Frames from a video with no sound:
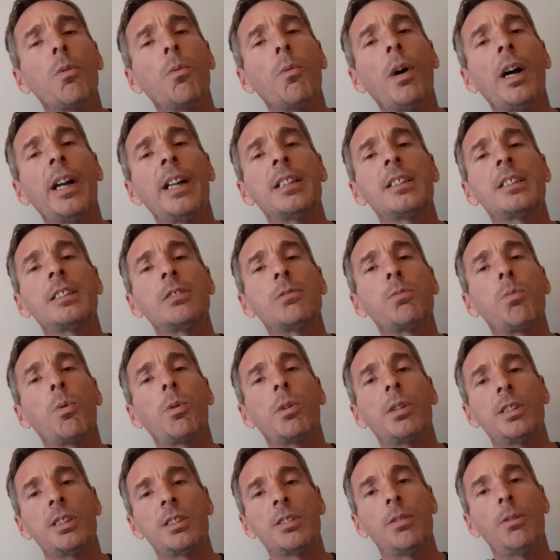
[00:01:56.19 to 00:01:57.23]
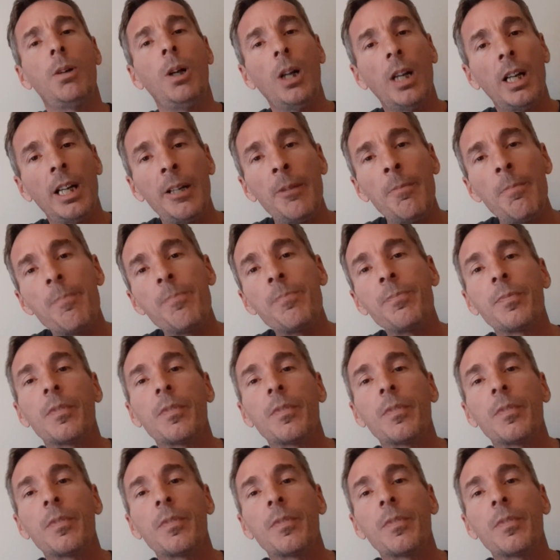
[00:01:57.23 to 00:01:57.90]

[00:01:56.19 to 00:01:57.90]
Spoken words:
why is his WAR so high?